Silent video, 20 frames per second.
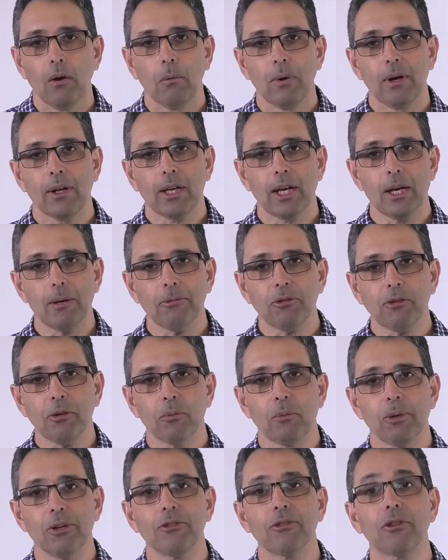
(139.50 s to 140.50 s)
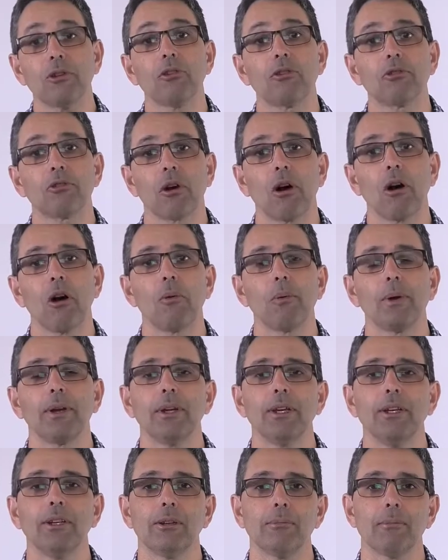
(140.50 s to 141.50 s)
When it comes to risk control, we
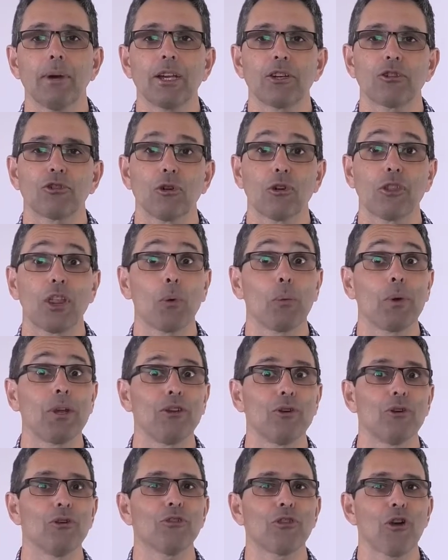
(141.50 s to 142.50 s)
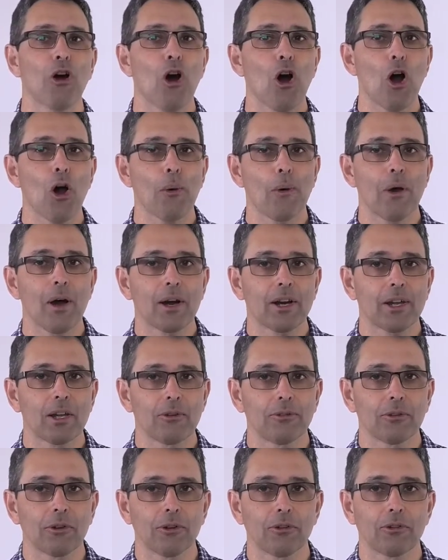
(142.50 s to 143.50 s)
need to make sure that we use the hierarchy
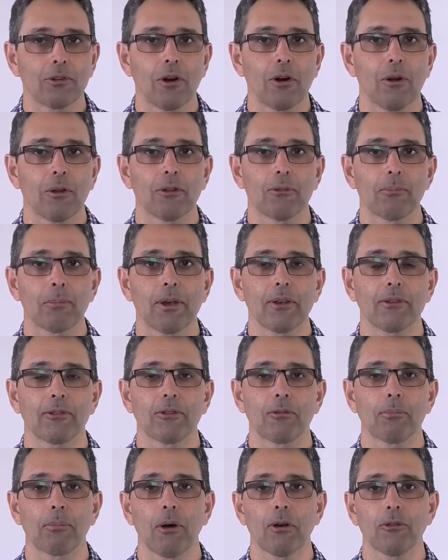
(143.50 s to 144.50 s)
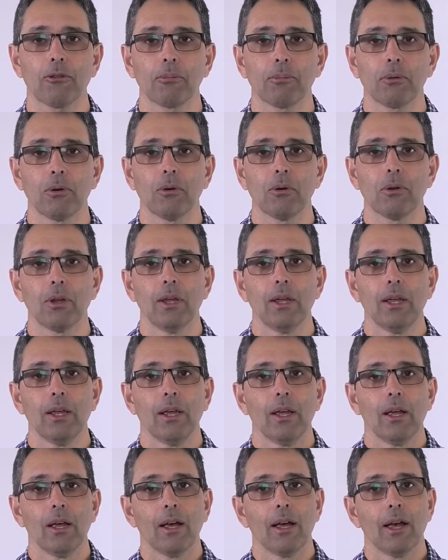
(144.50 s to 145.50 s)
of control as best as possible.
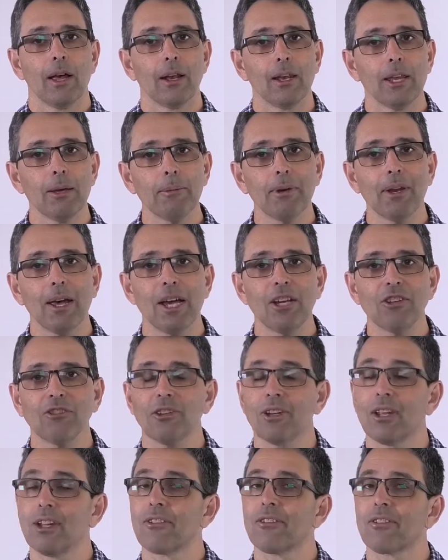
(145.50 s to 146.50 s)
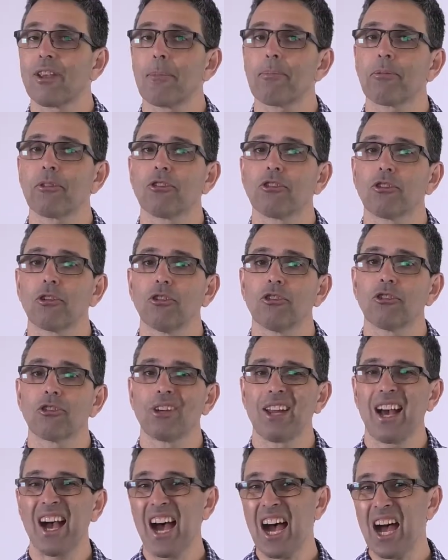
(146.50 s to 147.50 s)
Elimination and
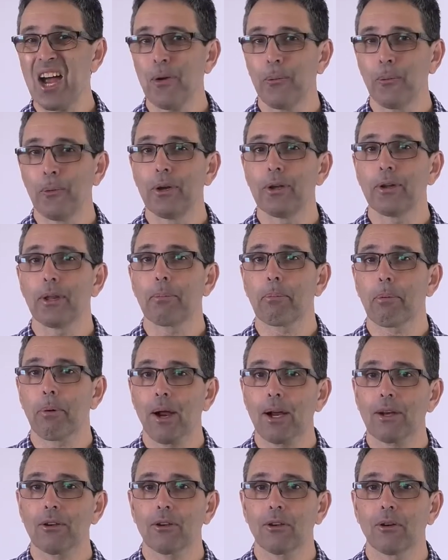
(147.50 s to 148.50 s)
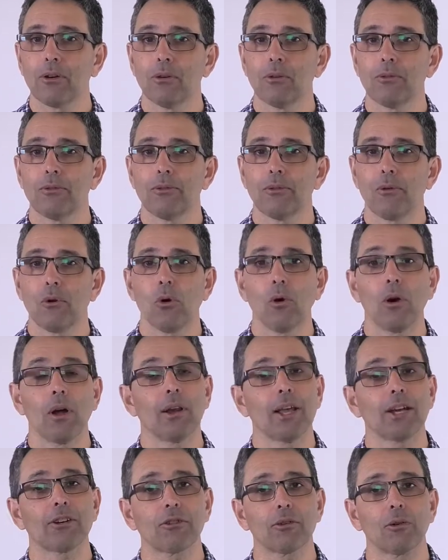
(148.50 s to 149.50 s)
substitution aren't really practical for
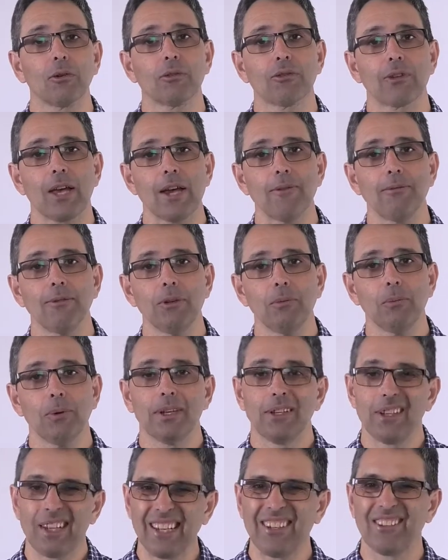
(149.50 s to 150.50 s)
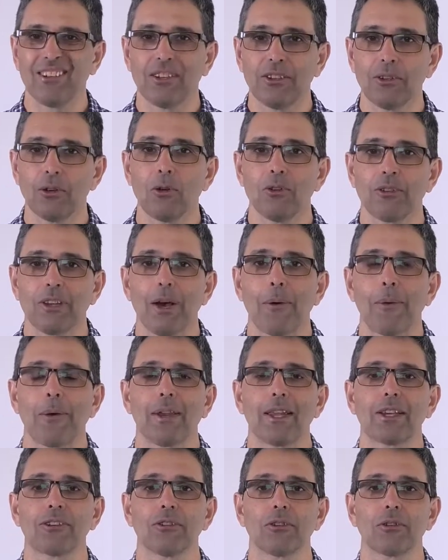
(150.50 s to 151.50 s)
electrical safety. We need to use our
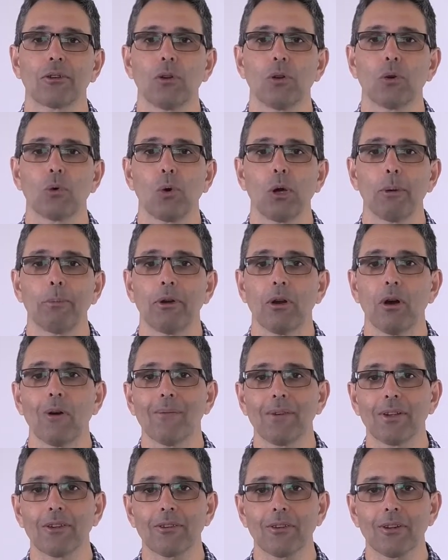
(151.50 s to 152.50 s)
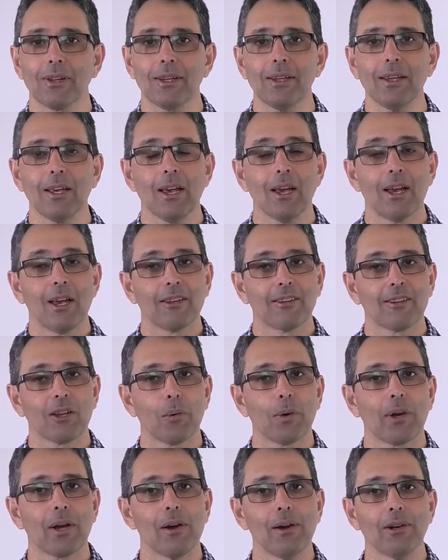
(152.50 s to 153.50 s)
electrical equipment obviously, so
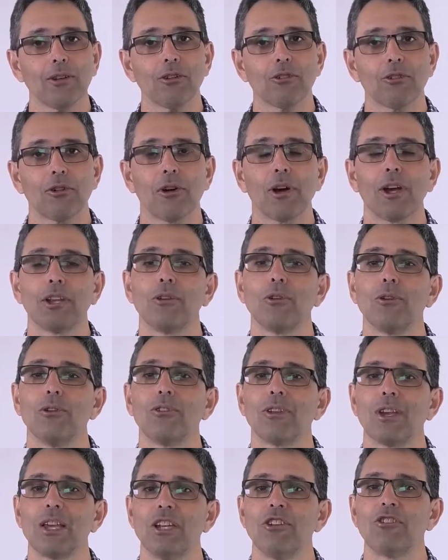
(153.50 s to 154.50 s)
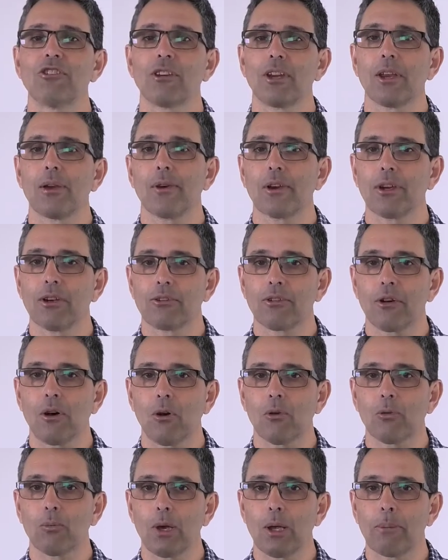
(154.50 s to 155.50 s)
we're going to try and use engineering
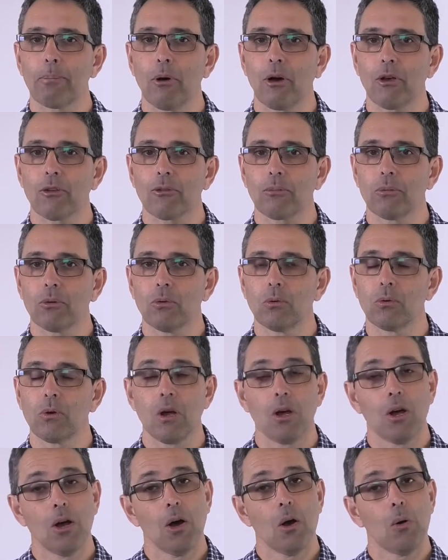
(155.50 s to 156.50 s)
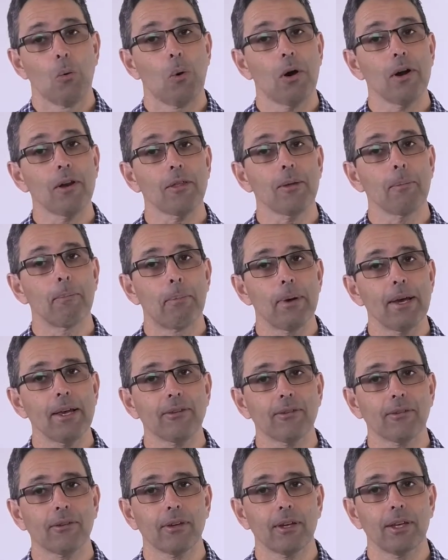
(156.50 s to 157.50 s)
controls where possible. One of the
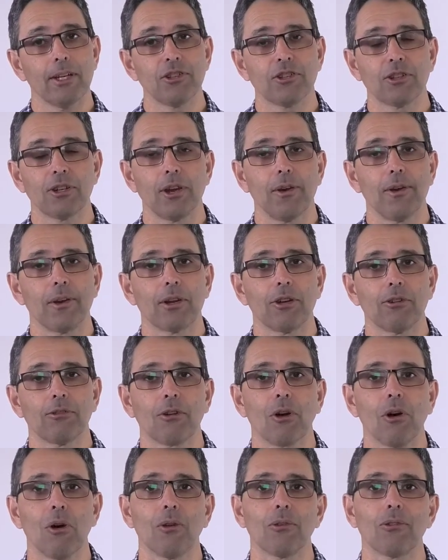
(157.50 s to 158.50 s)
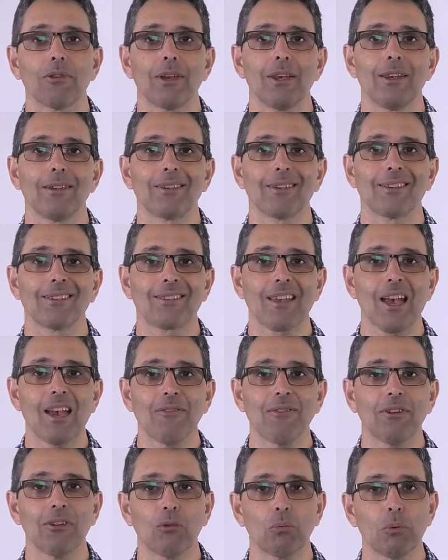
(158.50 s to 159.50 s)
best engineering controls is a
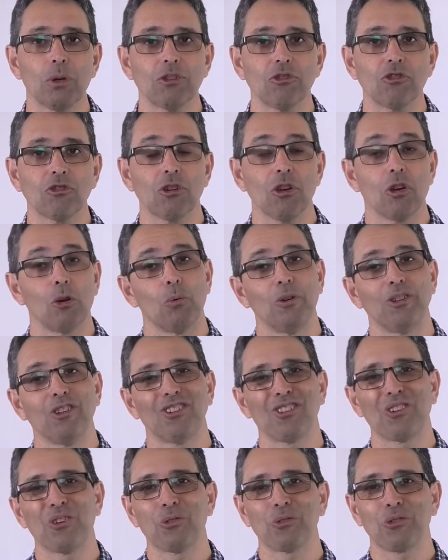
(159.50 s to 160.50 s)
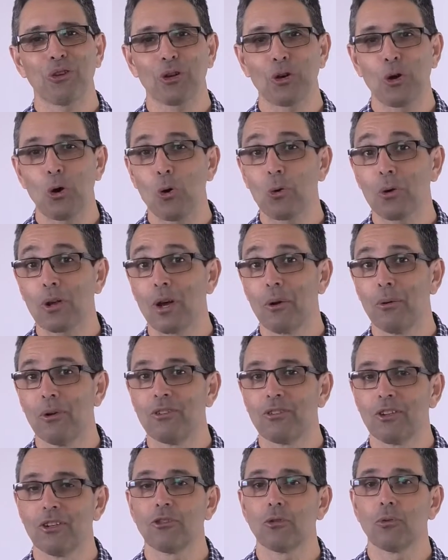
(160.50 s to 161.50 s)
safety switch, which is also called a
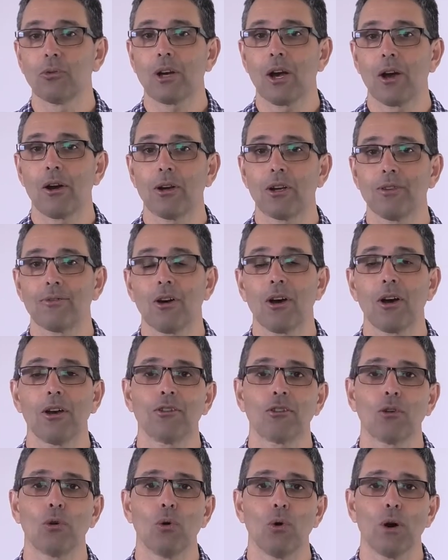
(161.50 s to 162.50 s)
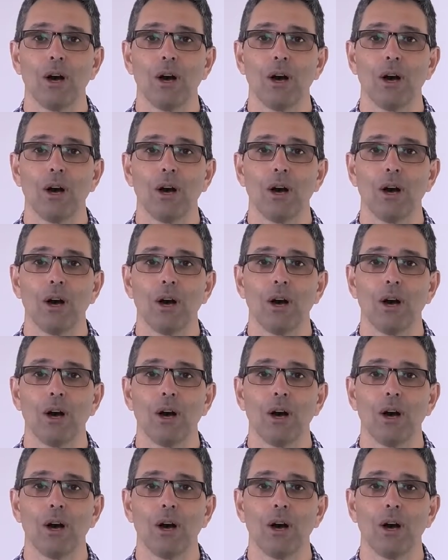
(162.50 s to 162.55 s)
residual current device, or